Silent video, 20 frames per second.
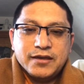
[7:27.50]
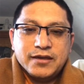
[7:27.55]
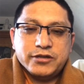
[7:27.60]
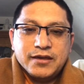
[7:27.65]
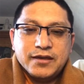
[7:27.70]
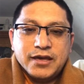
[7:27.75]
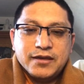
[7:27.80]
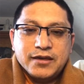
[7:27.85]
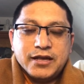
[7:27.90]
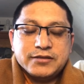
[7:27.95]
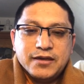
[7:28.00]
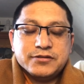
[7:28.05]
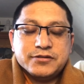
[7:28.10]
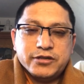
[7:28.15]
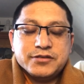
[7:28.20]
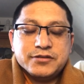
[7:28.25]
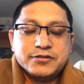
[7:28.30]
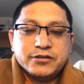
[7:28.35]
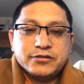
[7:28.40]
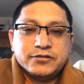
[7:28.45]
and as a
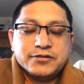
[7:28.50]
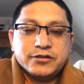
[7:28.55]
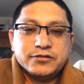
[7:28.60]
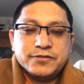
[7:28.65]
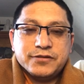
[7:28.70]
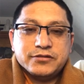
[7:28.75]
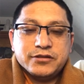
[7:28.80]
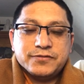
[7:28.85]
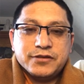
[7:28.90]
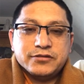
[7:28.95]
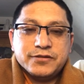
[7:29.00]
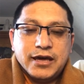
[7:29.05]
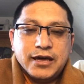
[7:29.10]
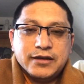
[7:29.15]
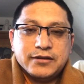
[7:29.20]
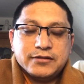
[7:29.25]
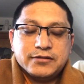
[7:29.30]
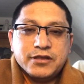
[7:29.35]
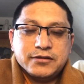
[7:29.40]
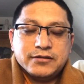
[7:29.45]
result of
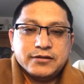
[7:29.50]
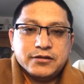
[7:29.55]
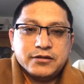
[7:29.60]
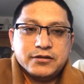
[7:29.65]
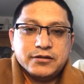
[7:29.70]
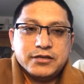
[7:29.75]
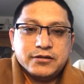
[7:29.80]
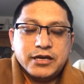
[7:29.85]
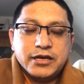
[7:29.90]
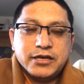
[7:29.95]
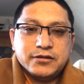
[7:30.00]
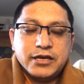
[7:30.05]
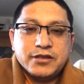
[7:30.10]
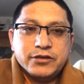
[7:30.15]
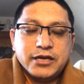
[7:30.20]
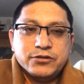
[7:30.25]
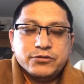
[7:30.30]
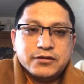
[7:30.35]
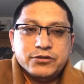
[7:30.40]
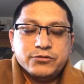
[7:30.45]
that, uh, the day
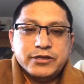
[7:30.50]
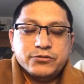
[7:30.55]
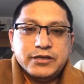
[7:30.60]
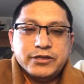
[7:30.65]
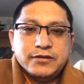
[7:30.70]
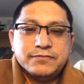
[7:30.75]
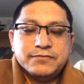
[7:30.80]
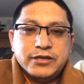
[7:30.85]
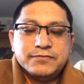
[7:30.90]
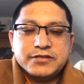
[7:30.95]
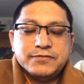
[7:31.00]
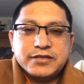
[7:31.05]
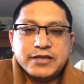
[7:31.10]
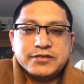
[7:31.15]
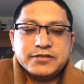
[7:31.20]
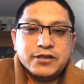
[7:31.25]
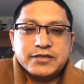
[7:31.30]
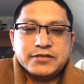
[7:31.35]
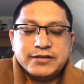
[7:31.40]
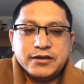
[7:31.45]
when you leave the
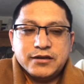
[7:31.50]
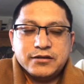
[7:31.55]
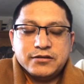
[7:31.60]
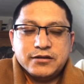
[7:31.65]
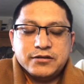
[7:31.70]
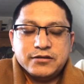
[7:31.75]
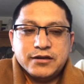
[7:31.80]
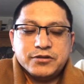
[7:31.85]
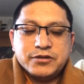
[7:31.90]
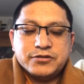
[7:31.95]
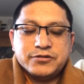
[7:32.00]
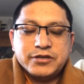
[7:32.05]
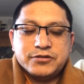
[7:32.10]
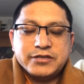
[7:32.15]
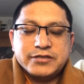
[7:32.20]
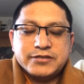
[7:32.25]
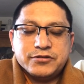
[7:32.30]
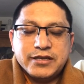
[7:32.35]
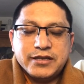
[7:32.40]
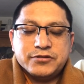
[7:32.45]
center, the retreat
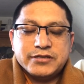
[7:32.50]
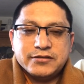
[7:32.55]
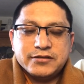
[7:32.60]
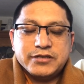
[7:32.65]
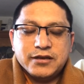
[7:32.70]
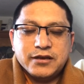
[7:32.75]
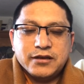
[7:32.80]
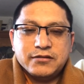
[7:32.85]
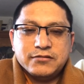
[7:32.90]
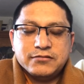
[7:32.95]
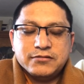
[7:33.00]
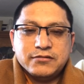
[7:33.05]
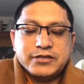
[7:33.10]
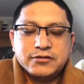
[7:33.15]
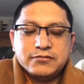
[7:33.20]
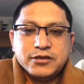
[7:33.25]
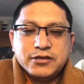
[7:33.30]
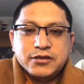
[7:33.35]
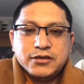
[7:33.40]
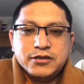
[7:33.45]
center,
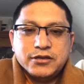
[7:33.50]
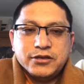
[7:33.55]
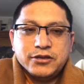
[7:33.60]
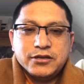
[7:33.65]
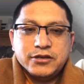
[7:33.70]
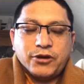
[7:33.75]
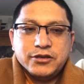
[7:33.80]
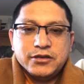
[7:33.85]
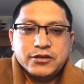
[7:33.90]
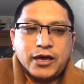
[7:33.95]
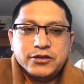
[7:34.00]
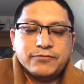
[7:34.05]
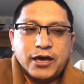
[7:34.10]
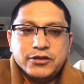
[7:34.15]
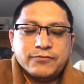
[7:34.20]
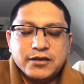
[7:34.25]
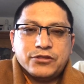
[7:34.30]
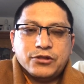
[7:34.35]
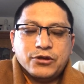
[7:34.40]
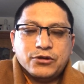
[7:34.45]
you have a
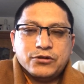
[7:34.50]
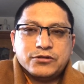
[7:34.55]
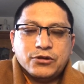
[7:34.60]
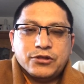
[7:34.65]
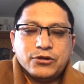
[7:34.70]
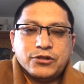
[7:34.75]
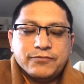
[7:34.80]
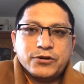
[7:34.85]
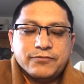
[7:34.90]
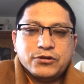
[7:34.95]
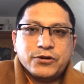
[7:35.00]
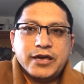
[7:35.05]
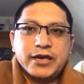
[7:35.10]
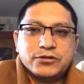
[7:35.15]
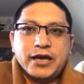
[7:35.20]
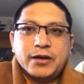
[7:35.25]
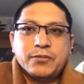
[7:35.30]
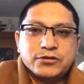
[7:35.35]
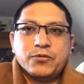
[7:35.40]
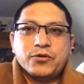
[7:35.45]
thought of okay
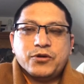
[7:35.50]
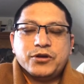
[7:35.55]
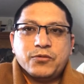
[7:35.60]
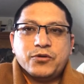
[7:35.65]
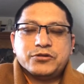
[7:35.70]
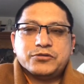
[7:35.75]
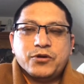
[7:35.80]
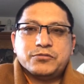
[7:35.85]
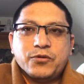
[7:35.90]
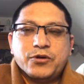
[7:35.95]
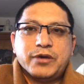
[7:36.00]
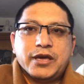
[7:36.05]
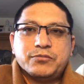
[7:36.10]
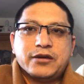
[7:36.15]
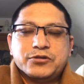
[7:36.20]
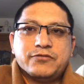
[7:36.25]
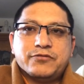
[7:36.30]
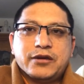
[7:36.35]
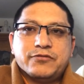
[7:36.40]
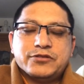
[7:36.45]
i'm going to make
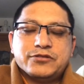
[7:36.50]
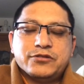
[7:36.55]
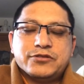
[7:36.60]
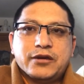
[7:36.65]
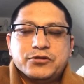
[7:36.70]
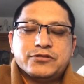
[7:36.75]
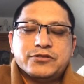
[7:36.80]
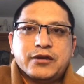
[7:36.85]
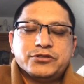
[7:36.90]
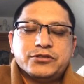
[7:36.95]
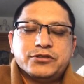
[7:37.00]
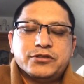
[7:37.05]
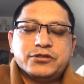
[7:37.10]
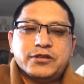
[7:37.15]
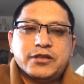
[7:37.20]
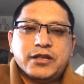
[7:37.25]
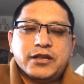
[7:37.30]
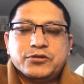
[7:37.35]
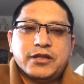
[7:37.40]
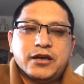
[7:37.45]
a resolution
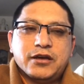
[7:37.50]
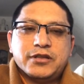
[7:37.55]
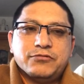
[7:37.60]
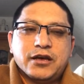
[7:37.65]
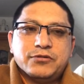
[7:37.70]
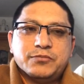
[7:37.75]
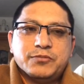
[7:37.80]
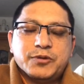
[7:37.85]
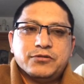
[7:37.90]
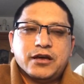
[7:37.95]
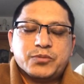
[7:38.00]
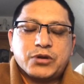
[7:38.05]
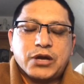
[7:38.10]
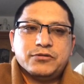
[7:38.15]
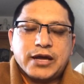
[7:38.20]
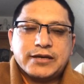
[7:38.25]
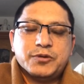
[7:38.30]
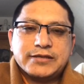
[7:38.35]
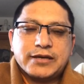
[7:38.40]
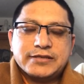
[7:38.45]
that i will be
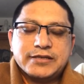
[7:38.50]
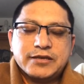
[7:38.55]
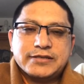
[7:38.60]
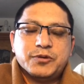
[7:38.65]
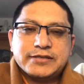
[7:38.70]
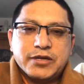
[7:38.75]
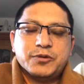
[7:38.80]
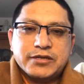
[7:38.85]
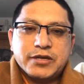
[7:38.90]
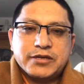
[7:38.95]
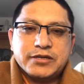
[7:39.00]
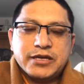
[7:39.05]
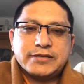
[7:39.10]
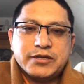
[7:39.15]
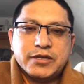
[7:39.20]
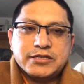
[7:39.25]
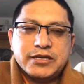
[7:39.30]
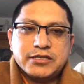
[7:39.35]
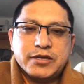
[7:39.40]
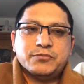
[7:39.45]
practicing
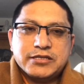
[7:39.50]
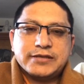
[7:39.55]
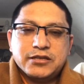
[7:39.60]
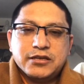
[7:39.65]
meditation